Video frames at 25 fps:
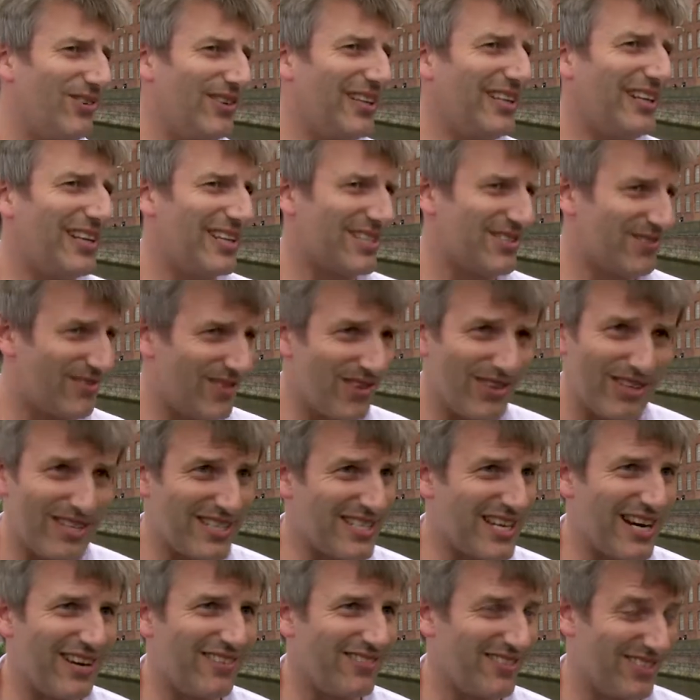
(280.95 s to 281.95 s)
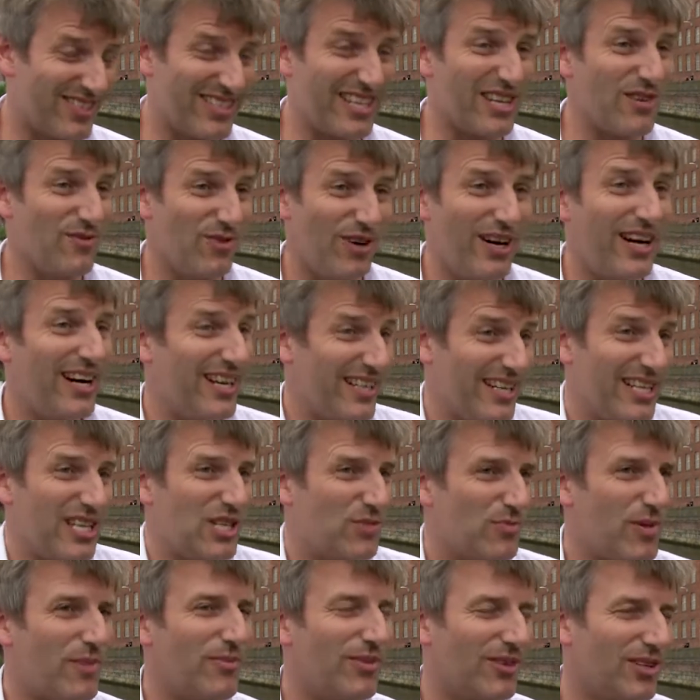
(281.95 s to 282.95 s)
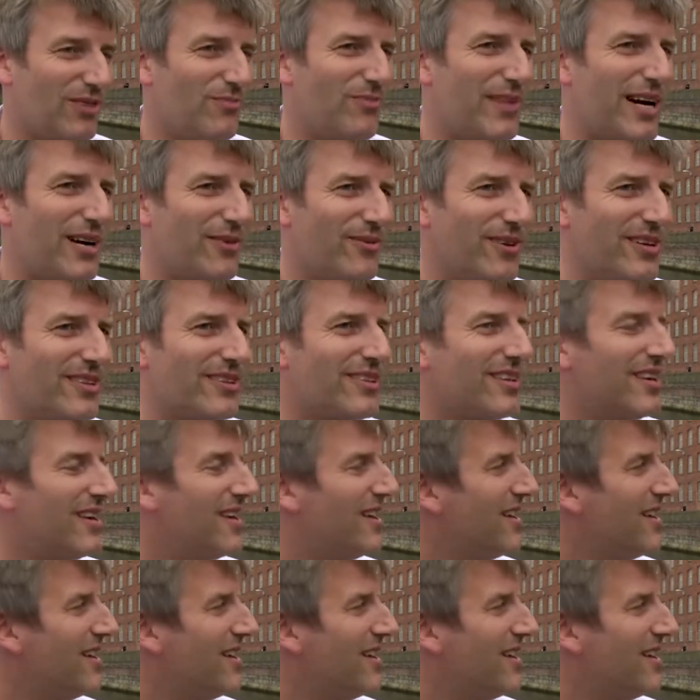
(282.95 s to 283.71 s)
well, let's throw this out and see what ideas people come back with.